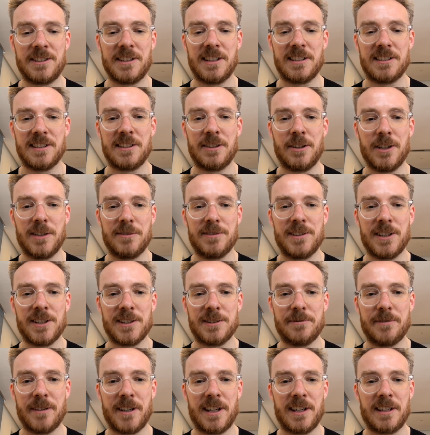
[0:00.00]
Is it all of those
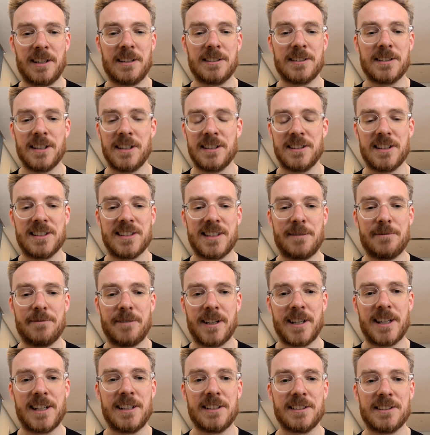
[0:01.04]
things? Is it
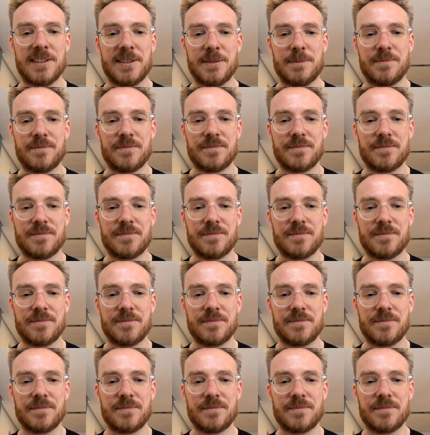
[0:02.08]
something else?